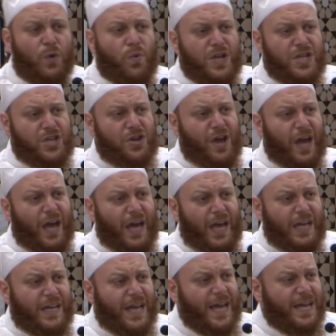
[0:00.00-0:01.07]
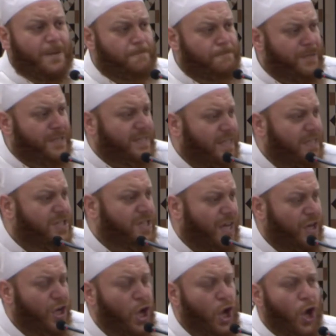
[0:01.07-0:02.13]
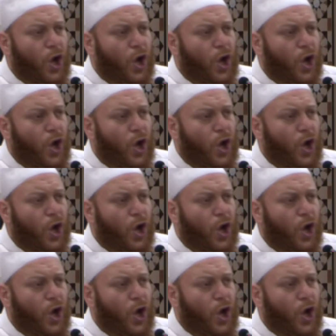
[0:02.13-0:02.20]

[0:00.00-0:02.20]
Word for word: when you are in a position,